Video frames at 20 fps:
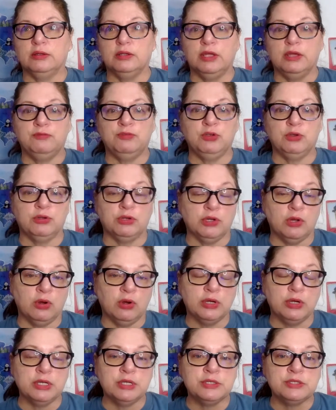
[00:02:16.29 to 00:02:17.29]
if you're an
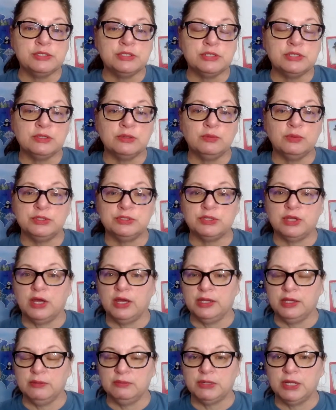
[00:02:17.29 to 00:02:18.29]
artist, which I
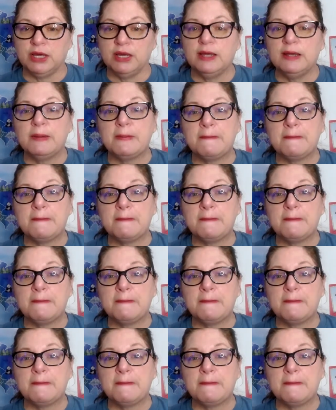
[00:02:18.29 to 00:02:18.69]
am not,